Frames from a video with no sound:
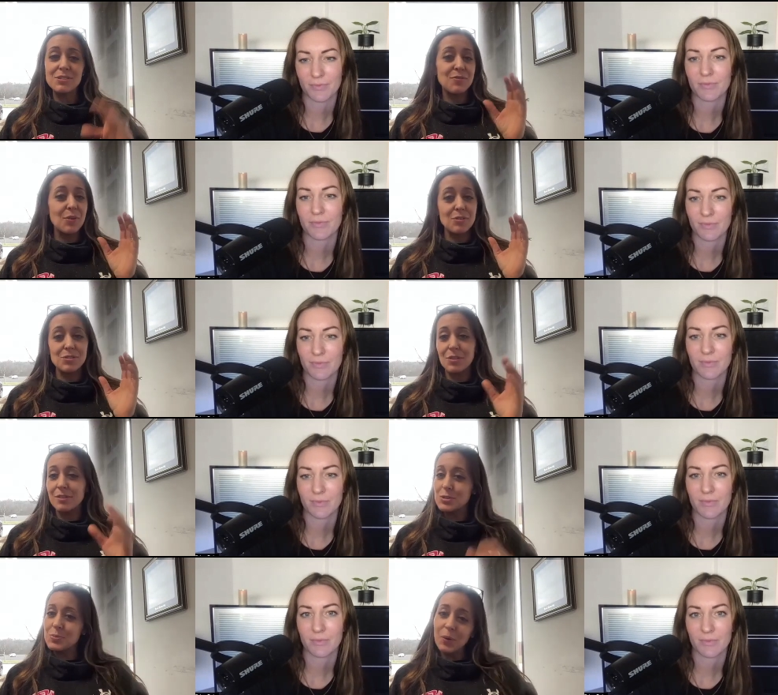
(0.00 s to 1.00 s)
Speaker 1: to focus on the
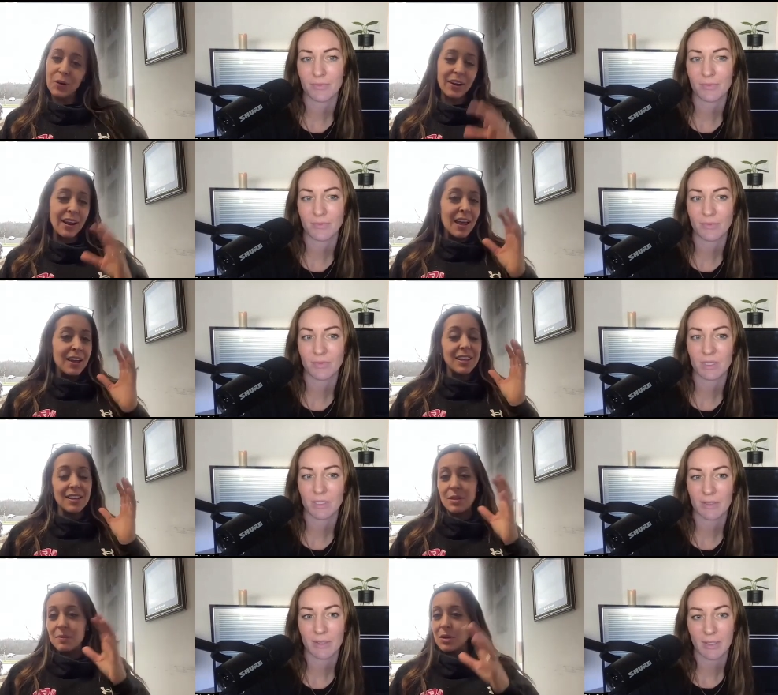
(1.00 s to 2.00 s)
sport, give
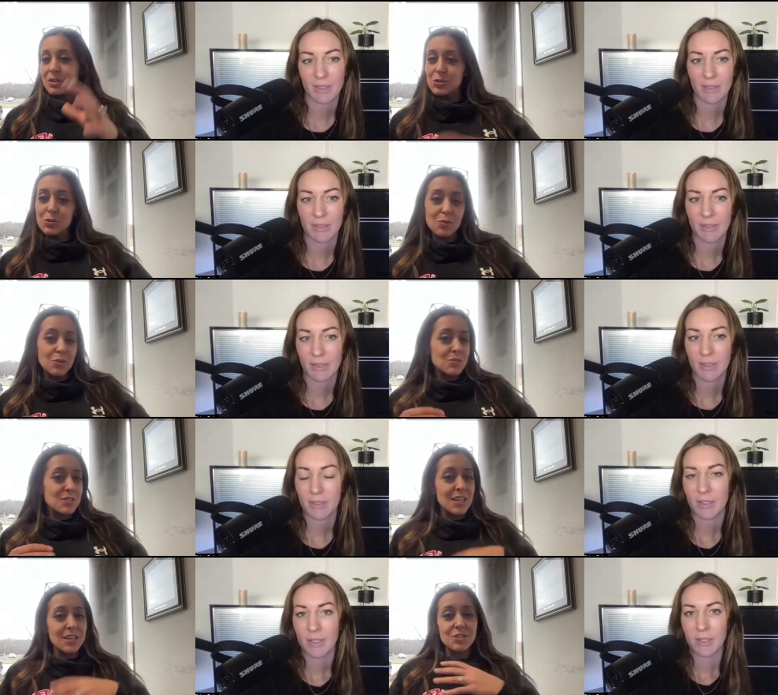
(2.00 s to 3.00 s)
them good tools,
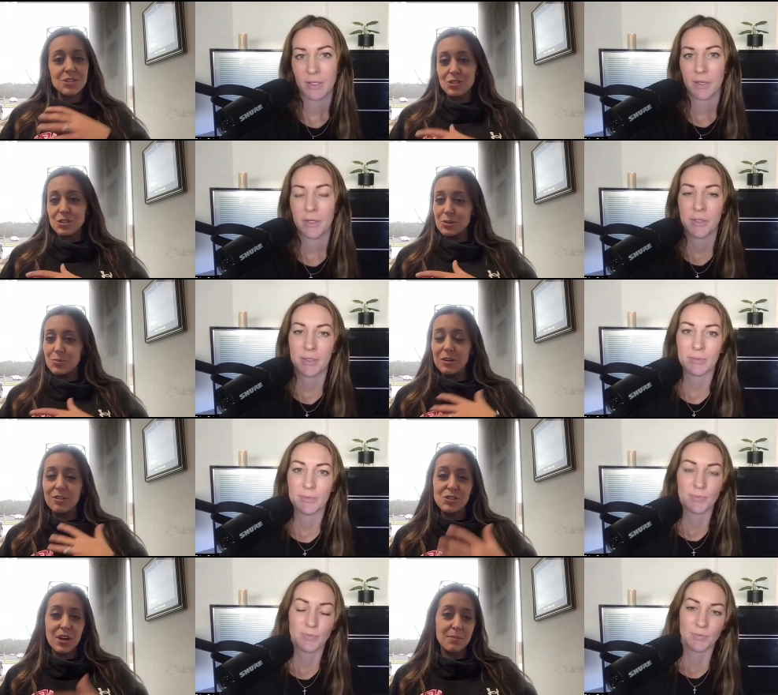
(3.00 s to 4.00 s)
things to do, but your
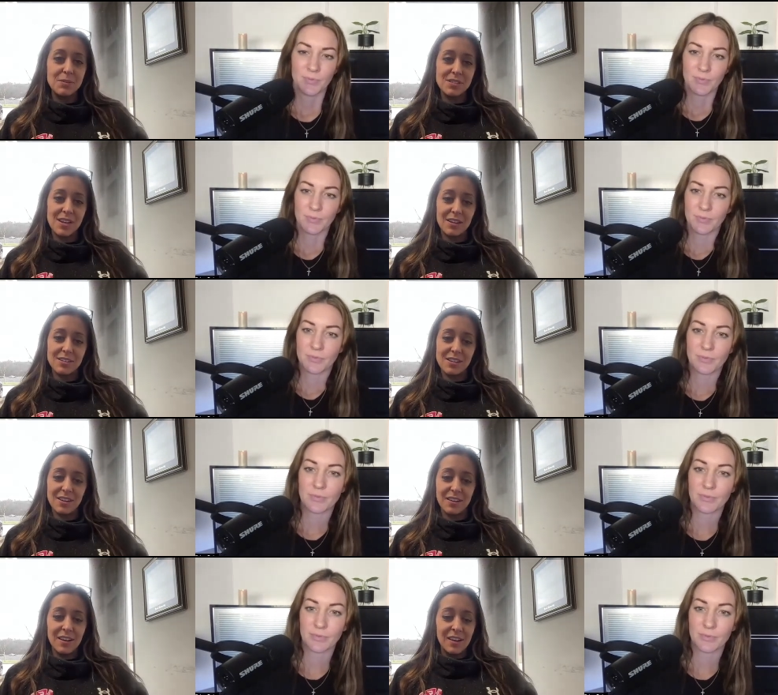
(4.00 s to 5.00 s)
job is not to
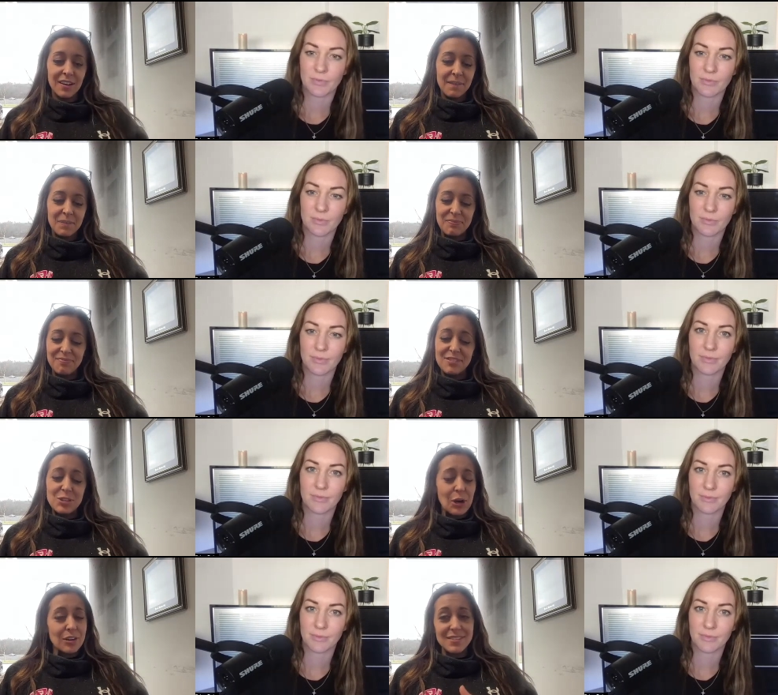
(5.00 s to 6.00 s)

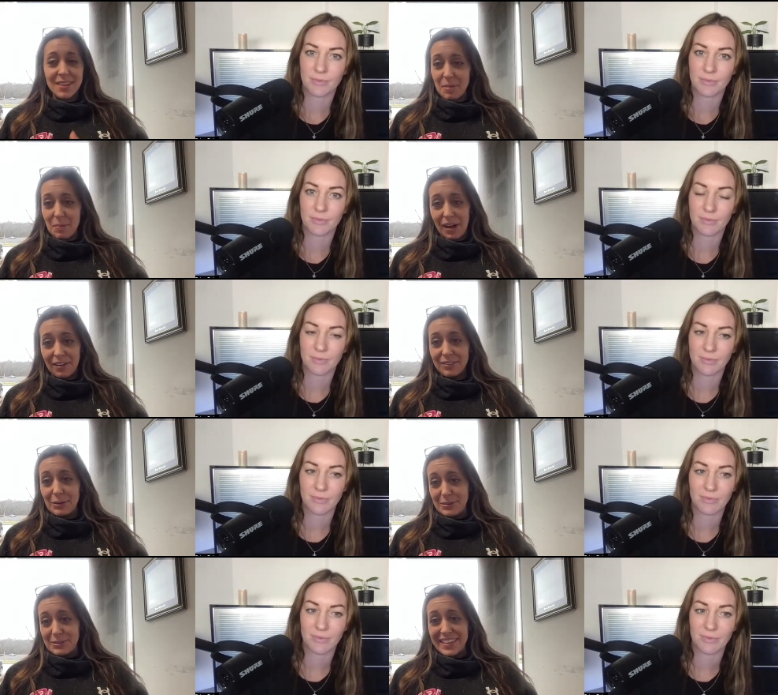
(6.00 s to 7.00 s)
talk to them about
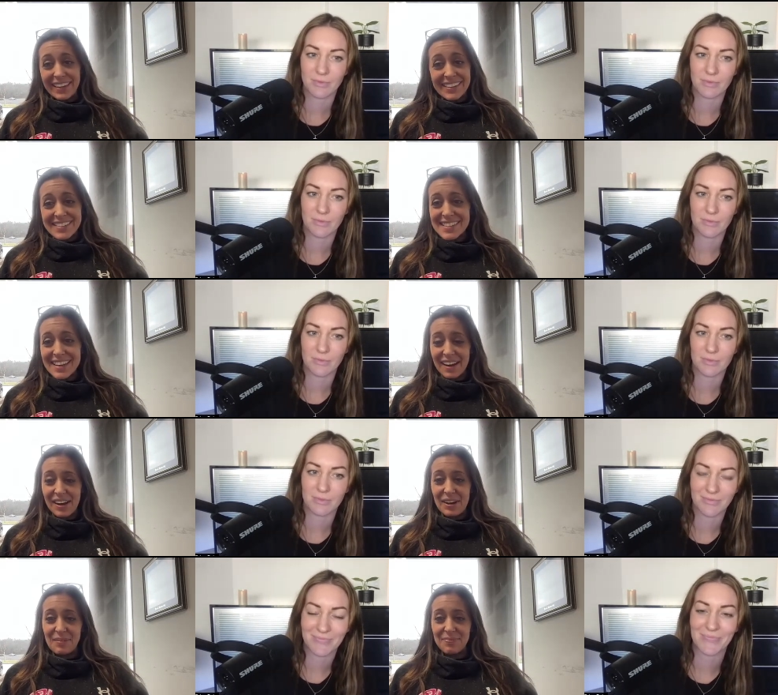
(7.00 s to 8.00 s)
those things.
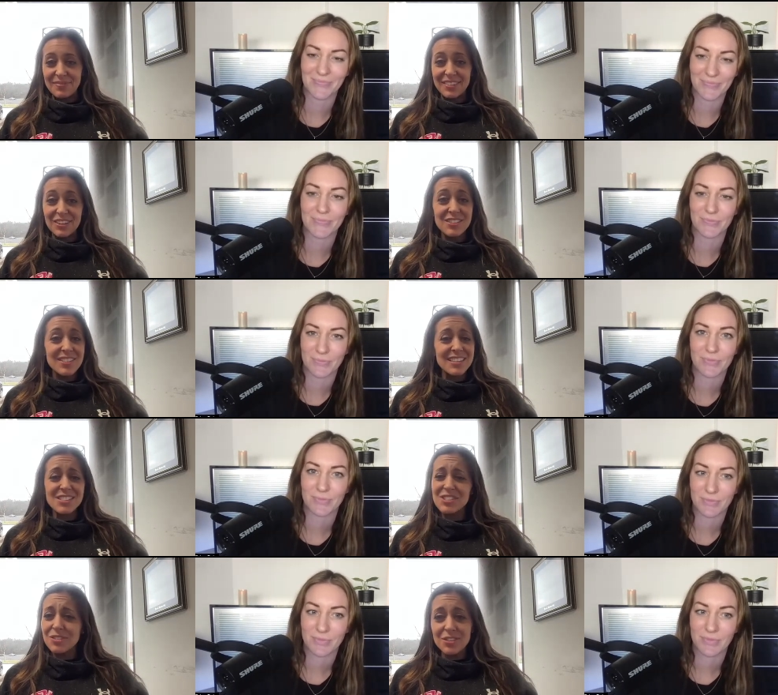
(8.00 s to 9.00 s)
Um, there's it's
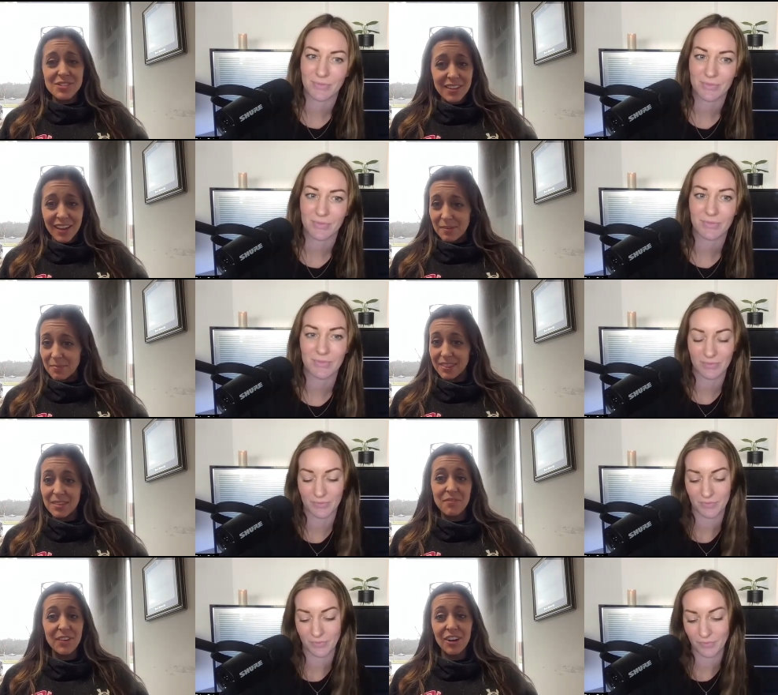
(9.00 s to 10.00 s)
still new to them. Let them
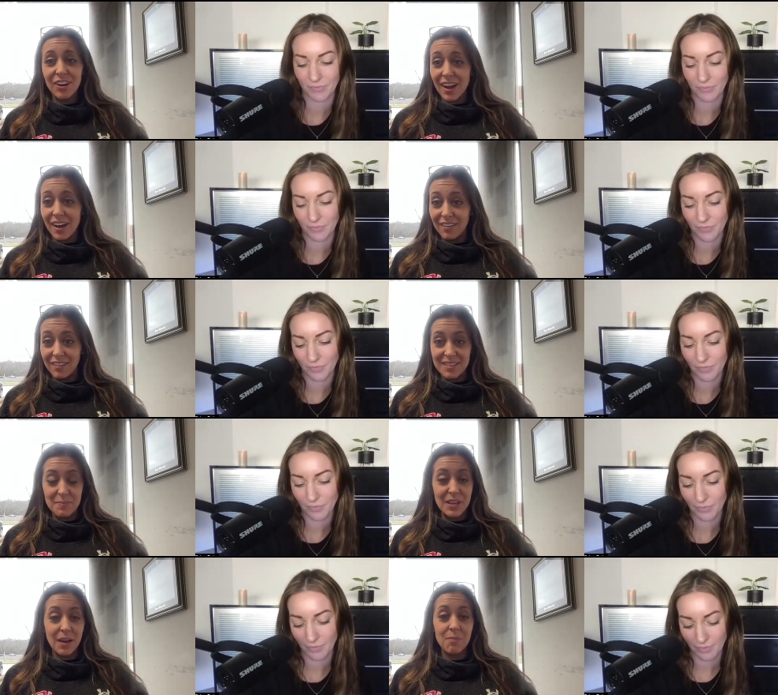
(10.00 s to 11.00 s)
figure it out. Let them
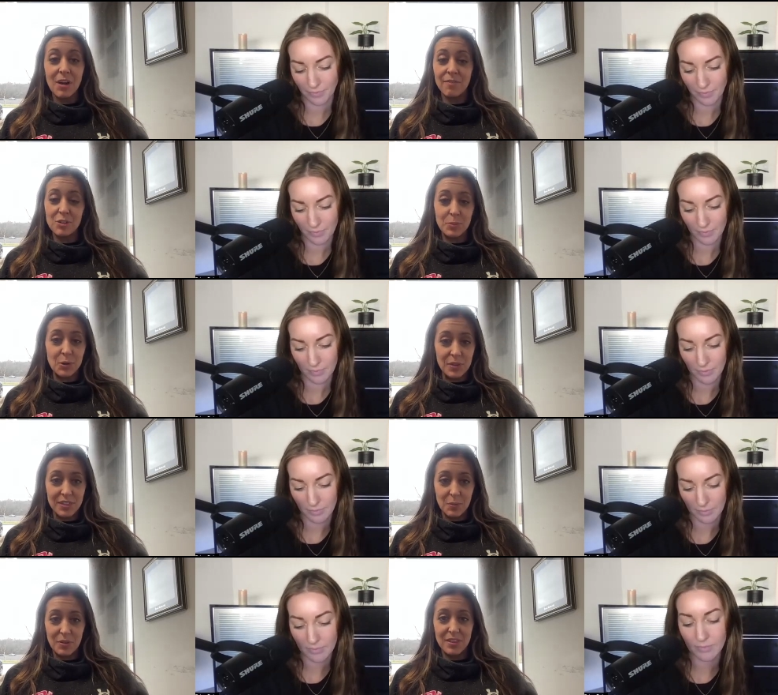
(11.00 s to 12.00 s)
become comfortable with it
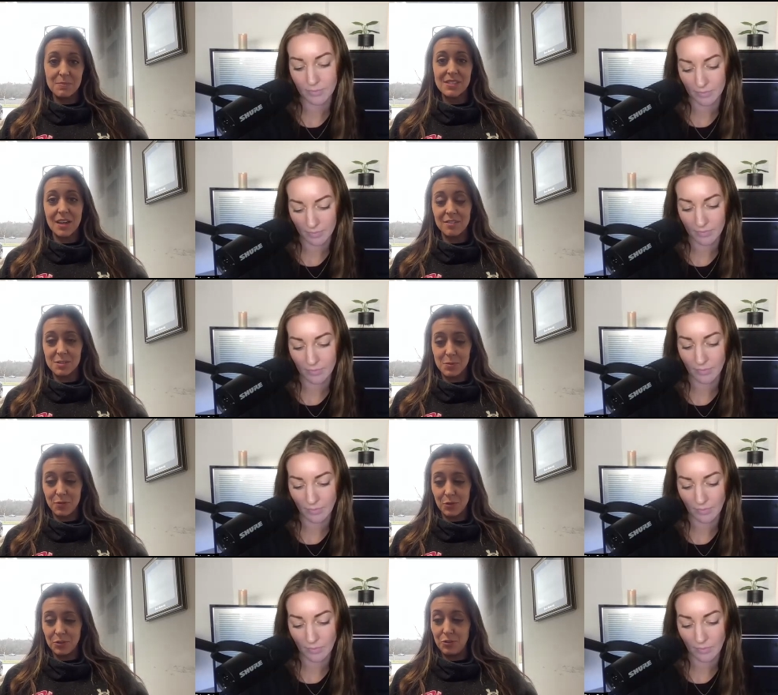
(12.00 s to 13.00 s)
with themselves
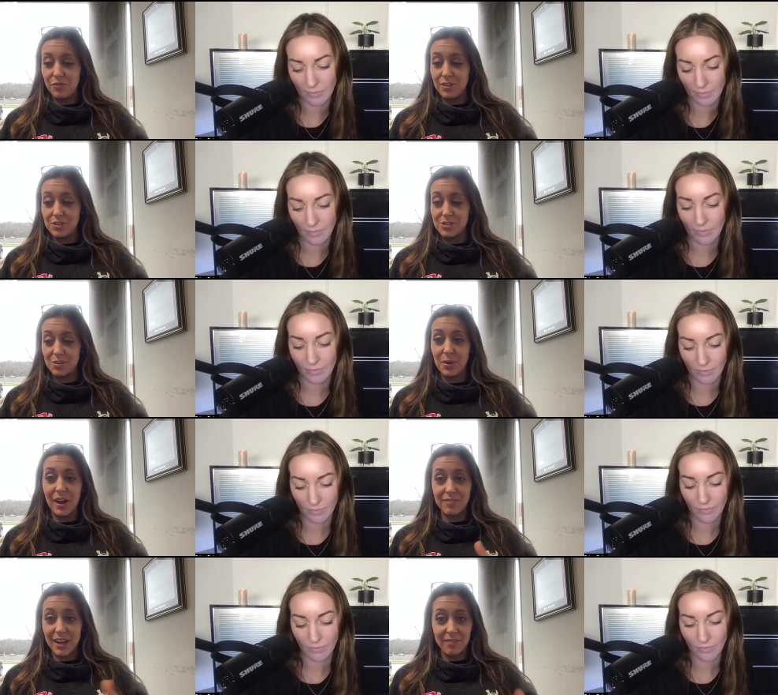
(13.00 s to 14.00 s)
before you feel as though you have
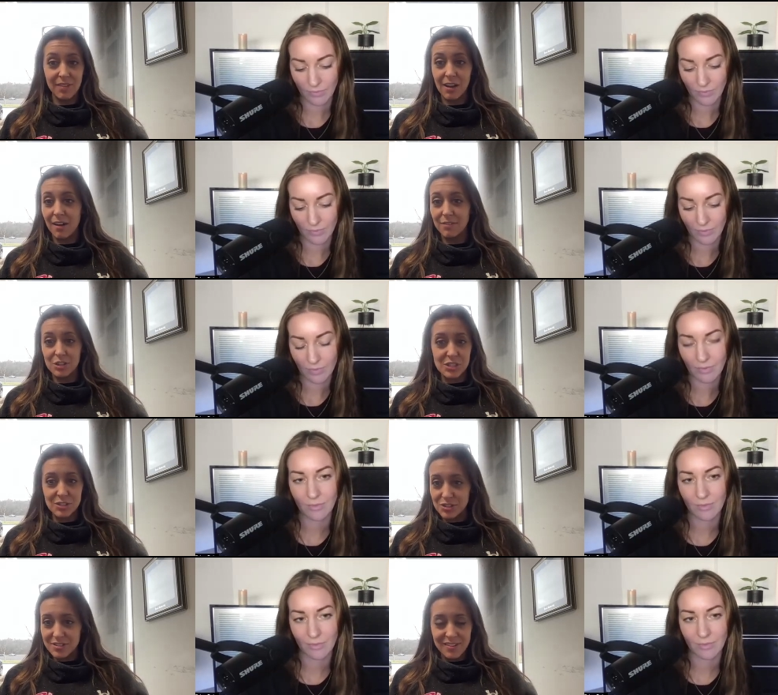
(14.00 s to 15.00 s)
to have that
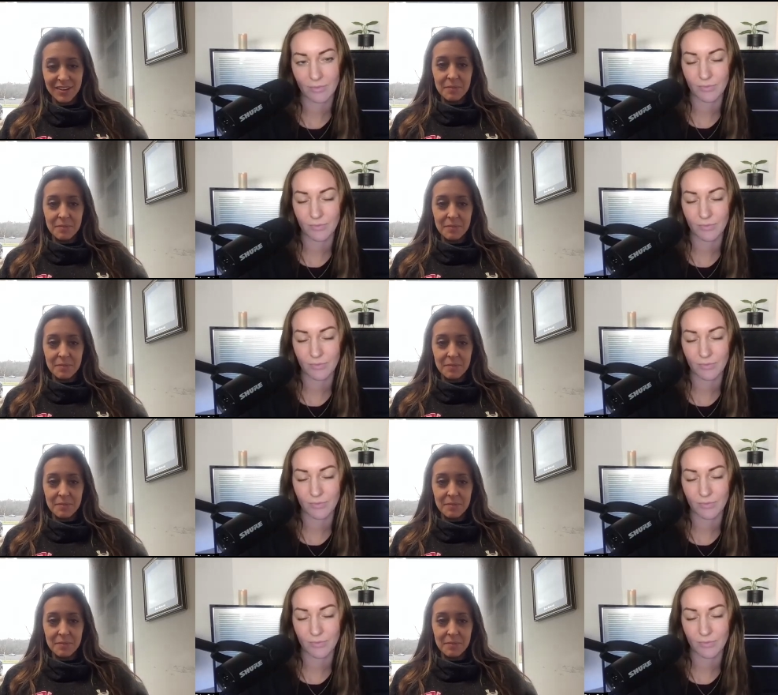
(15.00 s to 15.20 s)
conversation.